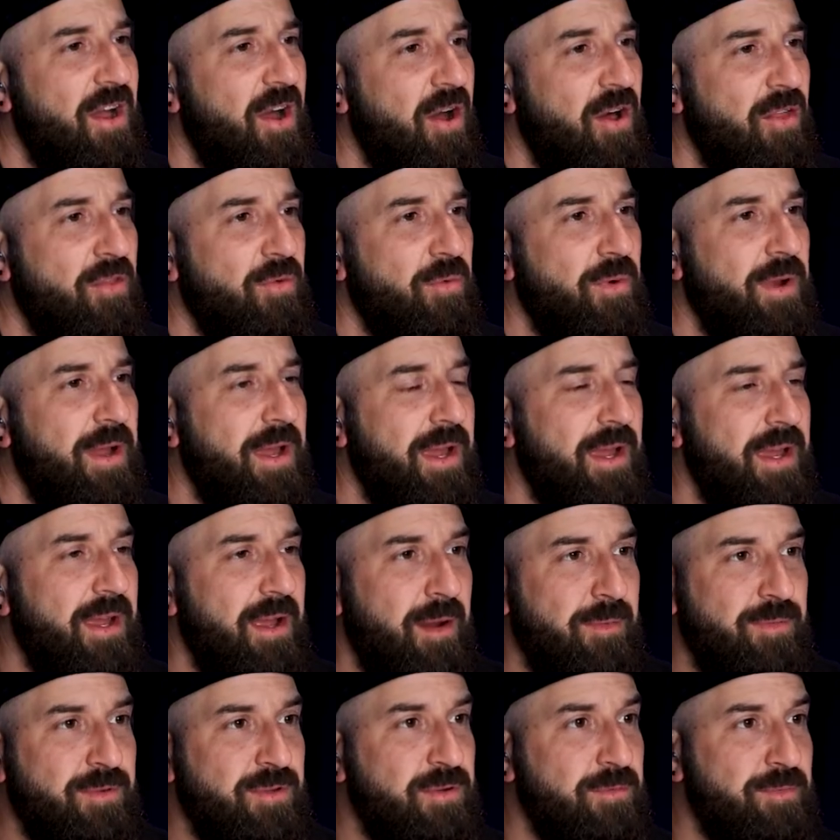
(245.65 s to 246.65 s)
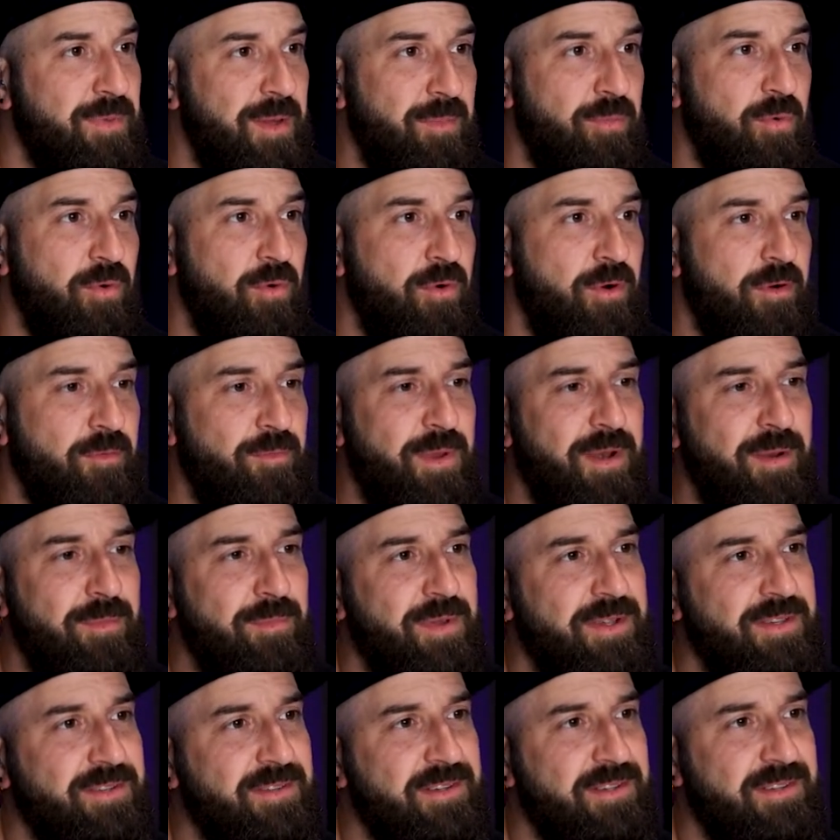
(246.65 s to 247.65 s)
all the way up to people who have been
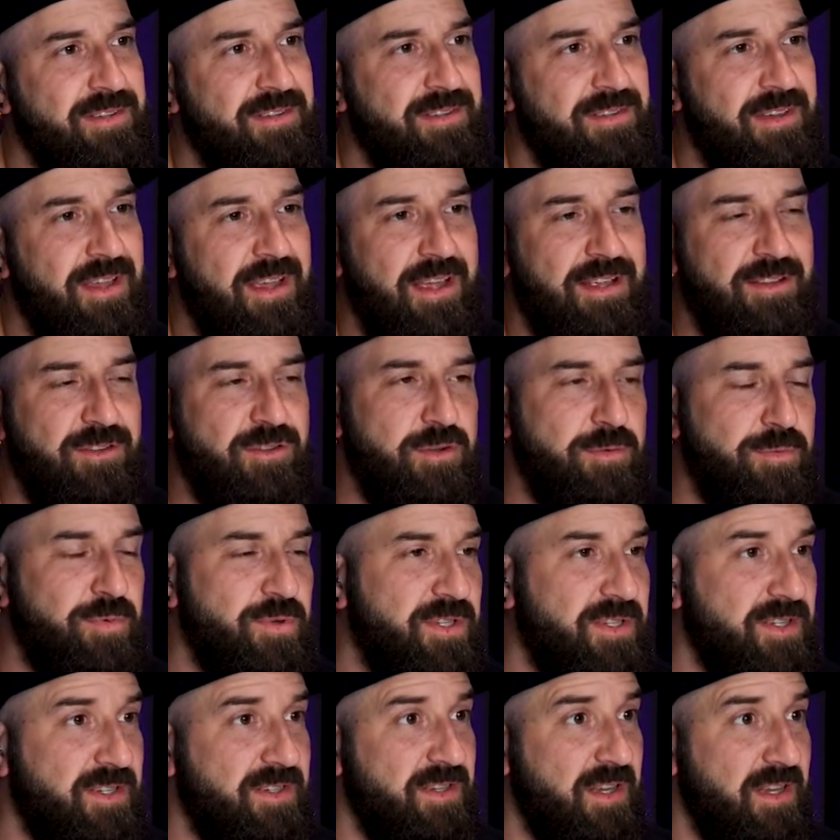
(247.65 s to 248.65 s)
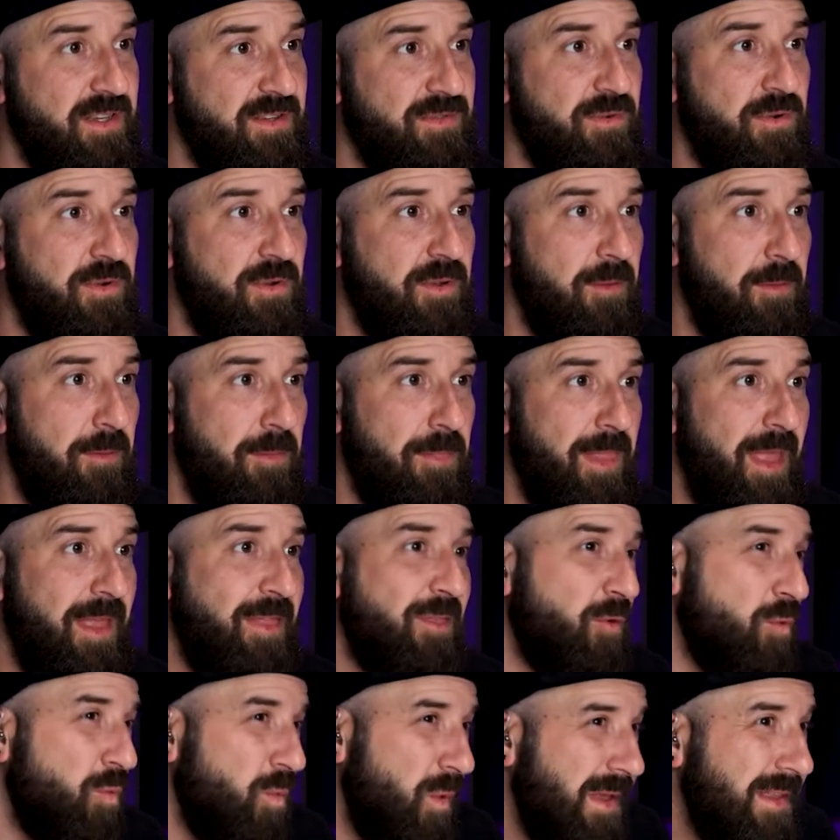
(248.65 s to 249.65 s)
in business and super successful,
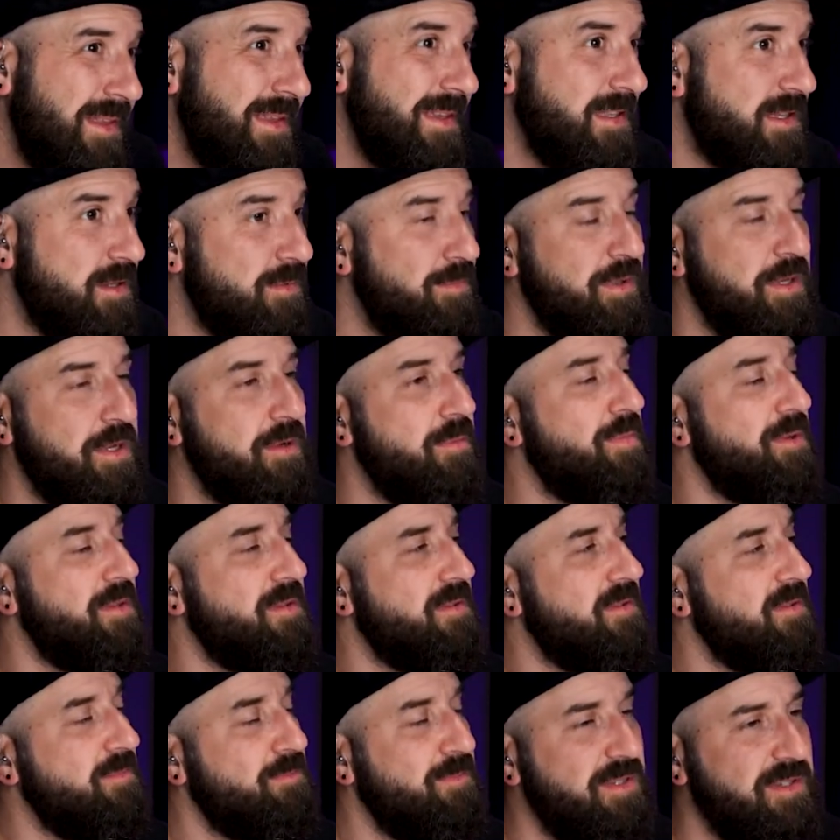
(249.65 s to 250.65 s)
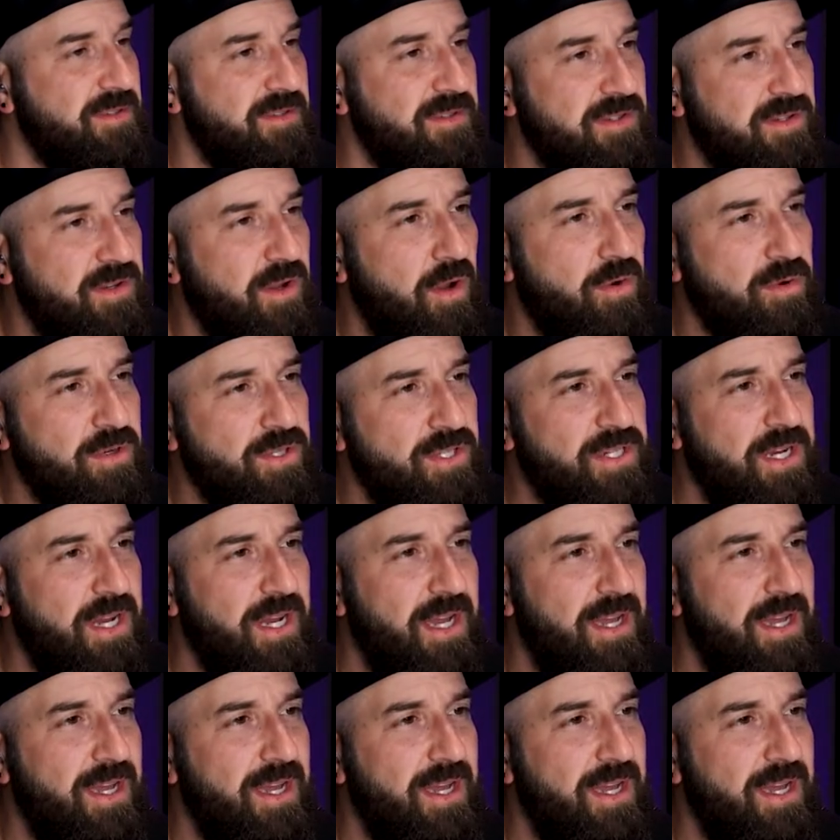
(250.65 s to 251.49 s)
and they're willing to be your business coach.